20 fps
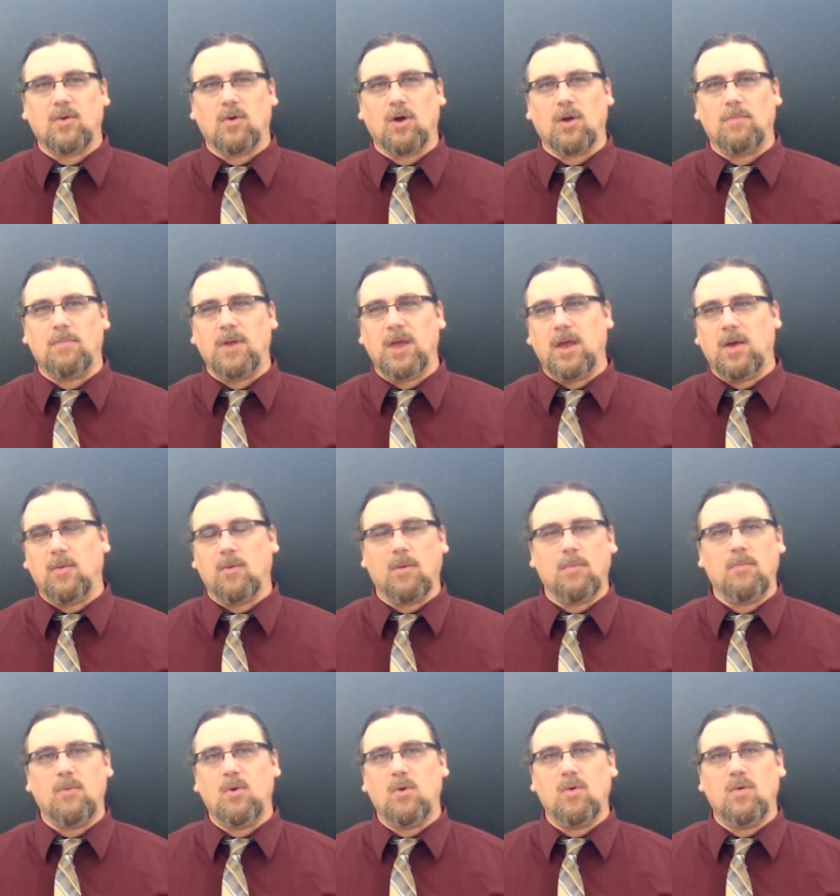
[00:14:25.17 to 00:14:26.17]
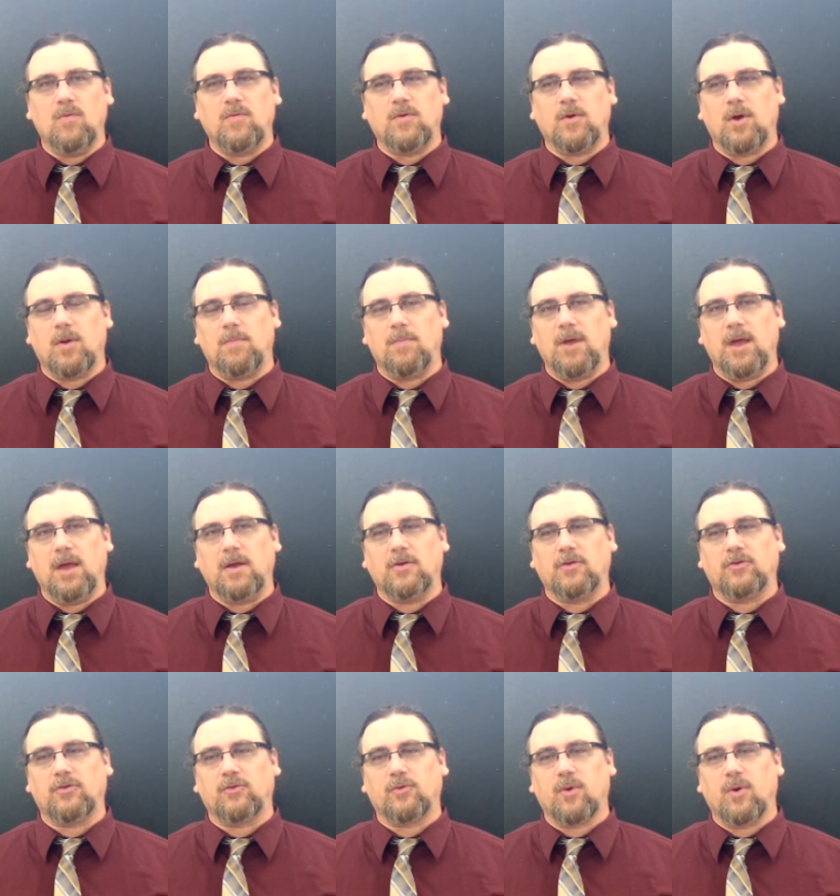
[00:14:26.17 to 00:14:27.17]
or it being removed, or it being
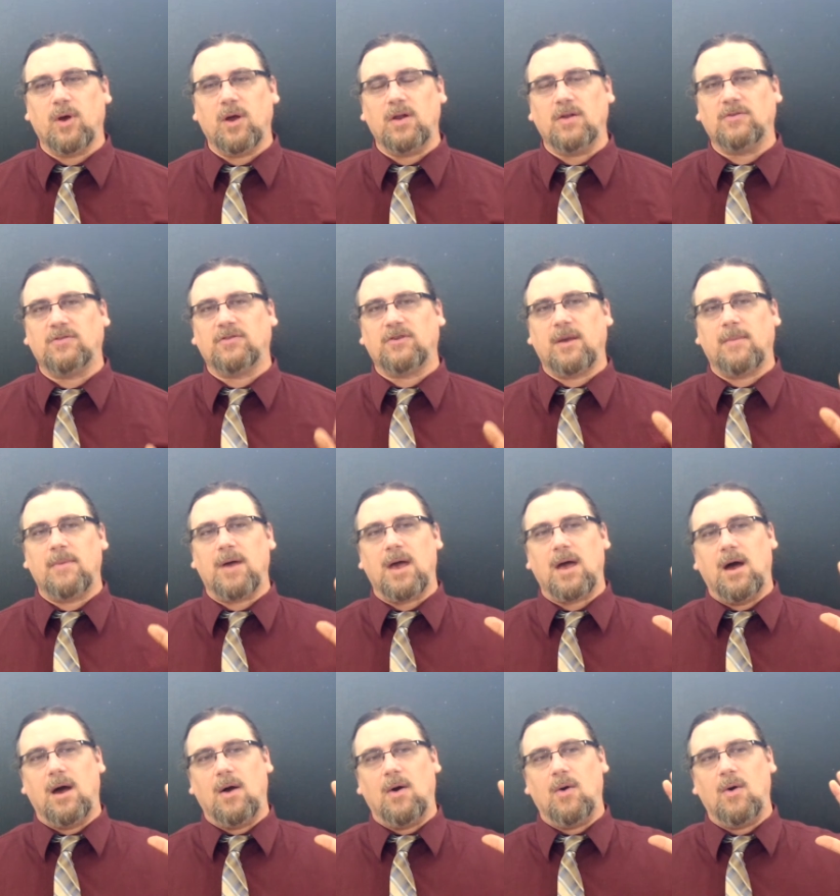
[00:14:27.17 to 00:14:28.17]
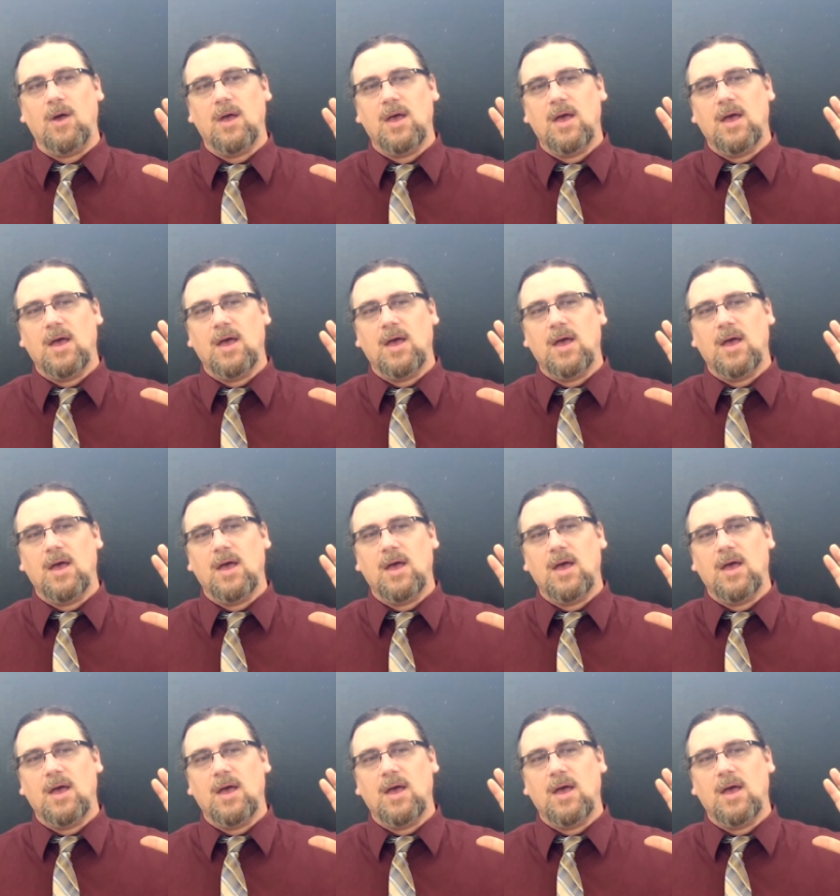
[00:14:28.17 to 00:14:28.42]
destroyed is somehow